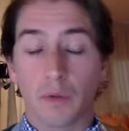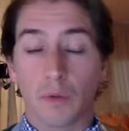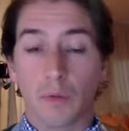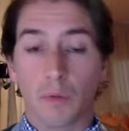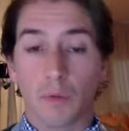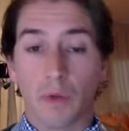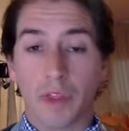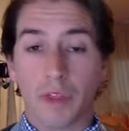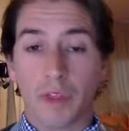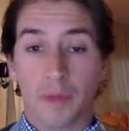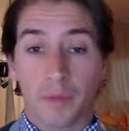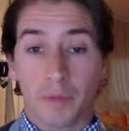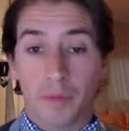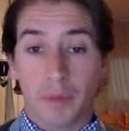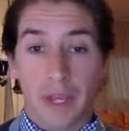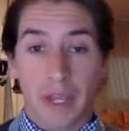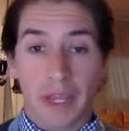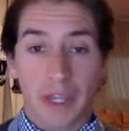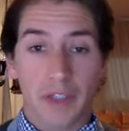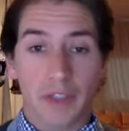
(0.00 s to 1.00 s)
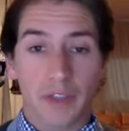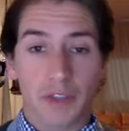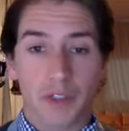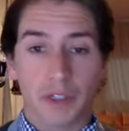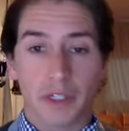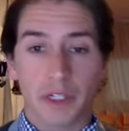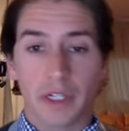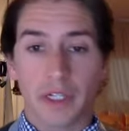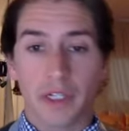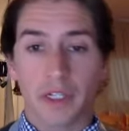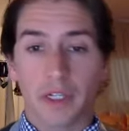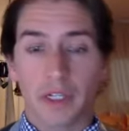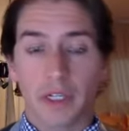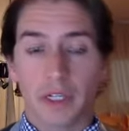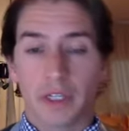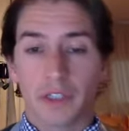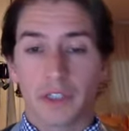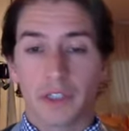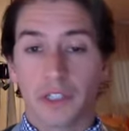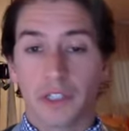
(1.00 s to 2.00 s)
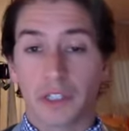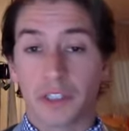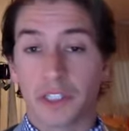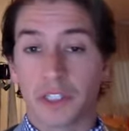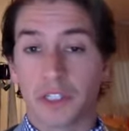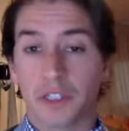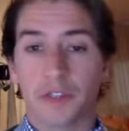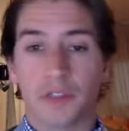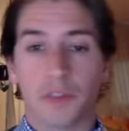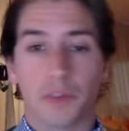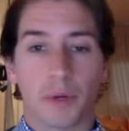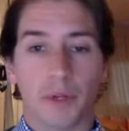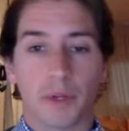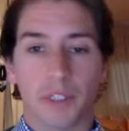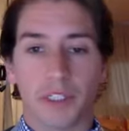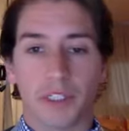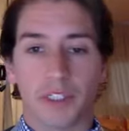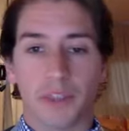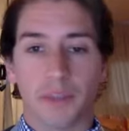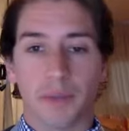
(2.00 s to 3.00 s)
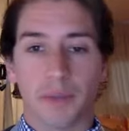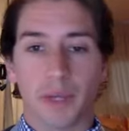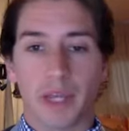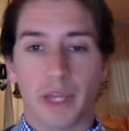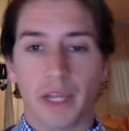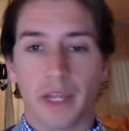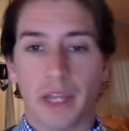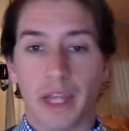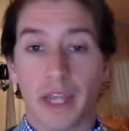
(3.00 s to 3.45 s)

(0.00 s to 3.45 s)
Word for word: with my injury to continue to participate